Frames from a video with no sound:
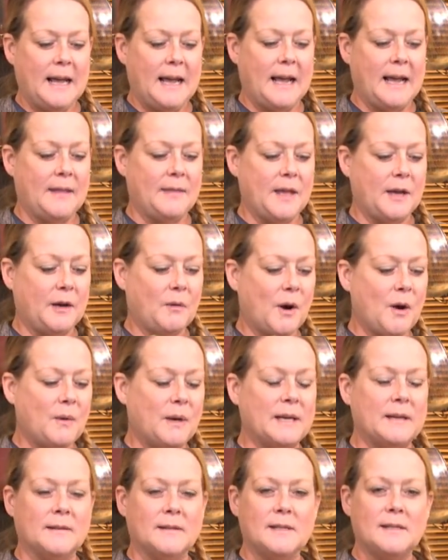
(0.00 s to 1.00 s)
And they grow
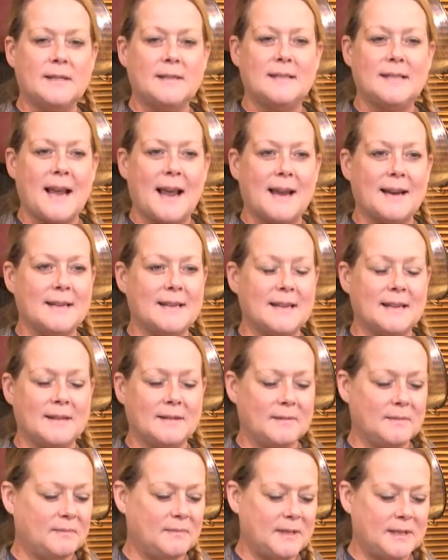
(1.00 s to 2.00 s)
in a
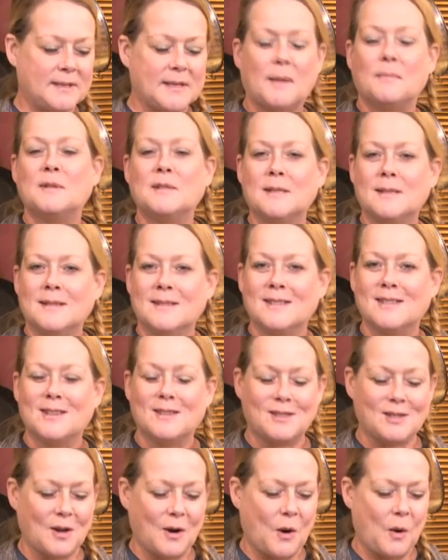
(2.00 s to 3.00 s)
sandy substance,
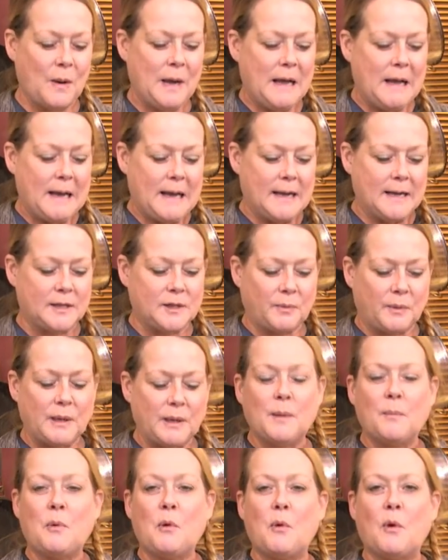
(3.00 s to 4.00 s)
so it's real
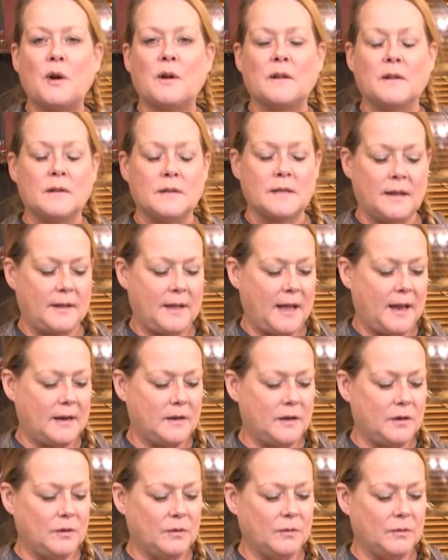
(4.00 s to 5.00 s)
important that
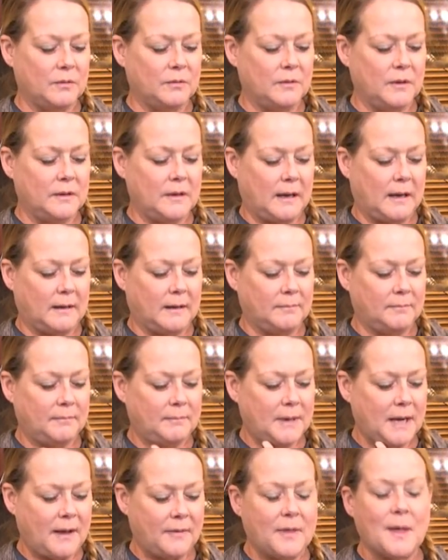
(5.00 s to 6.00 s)
you
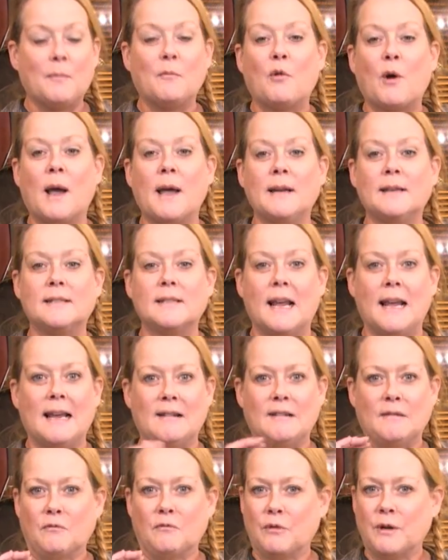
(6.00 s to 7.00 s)
cut them right
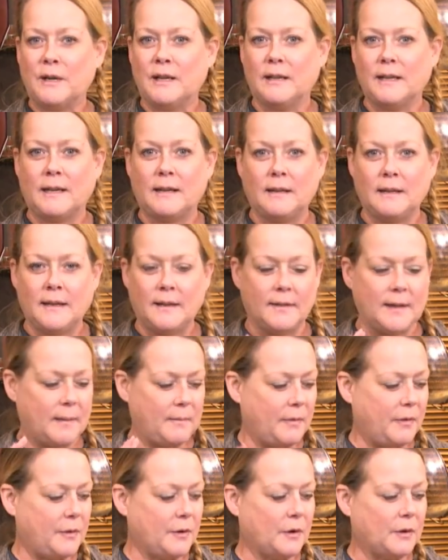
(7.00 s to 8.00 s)
and really clean
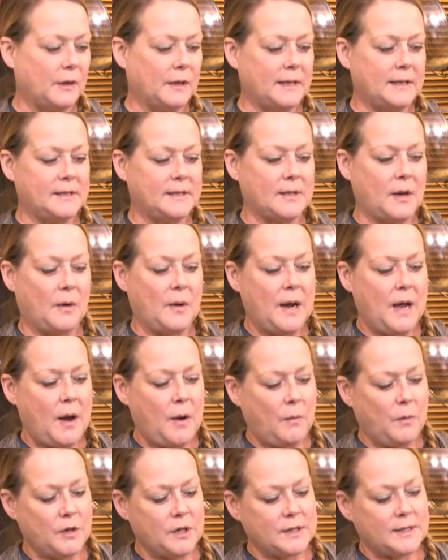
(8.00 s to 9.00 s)
them thoroughly. So
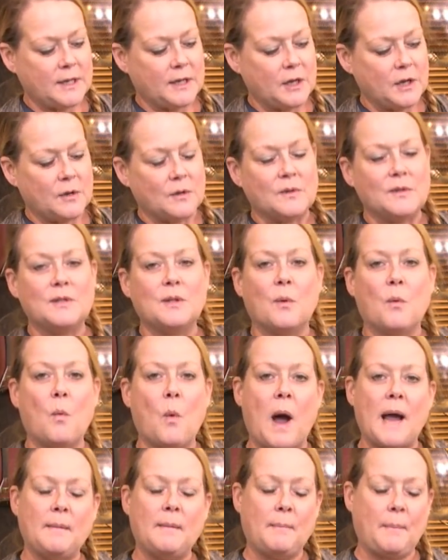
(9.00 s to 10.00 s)
we're just going to use the
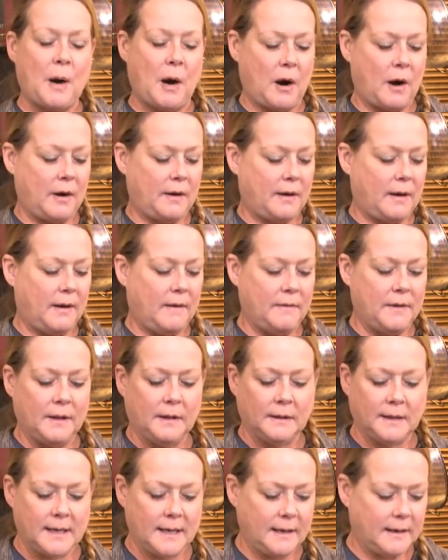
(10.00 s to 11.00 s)
white part of the
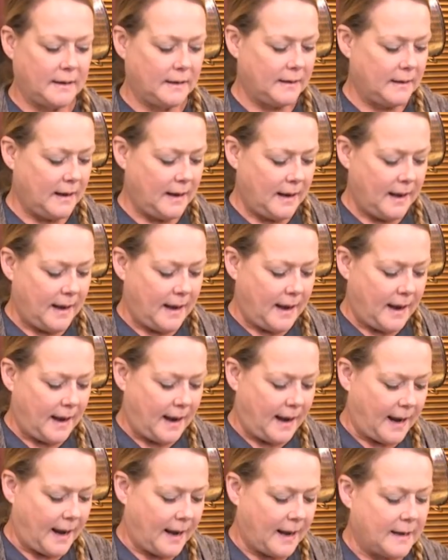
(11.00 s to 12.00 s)
leek,
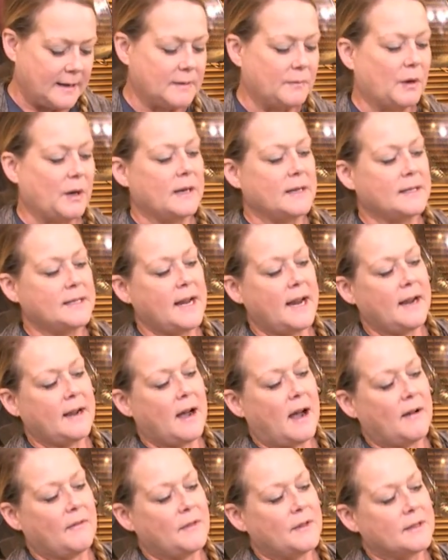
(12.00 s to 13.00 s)
and we're going to take
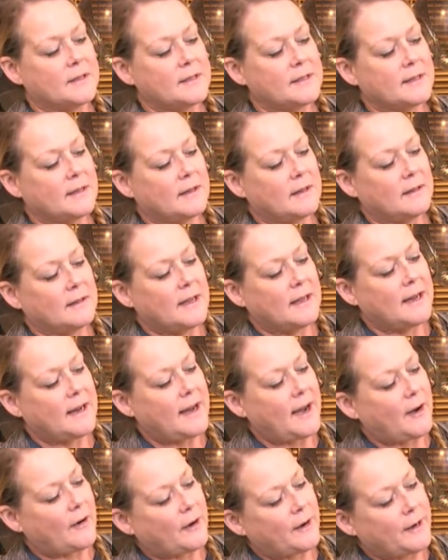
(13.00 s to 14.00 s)
off this little
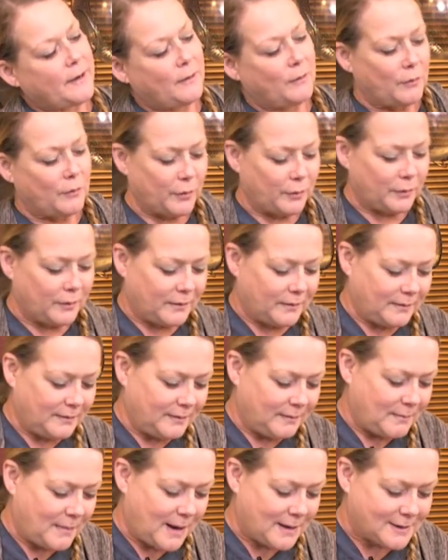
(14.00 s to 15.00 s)
hairy root
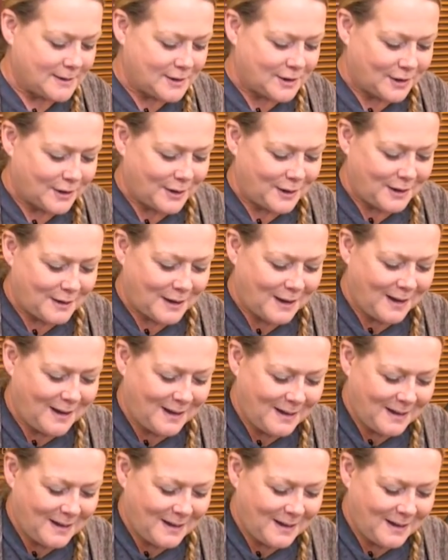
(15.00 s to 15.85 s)
monster at the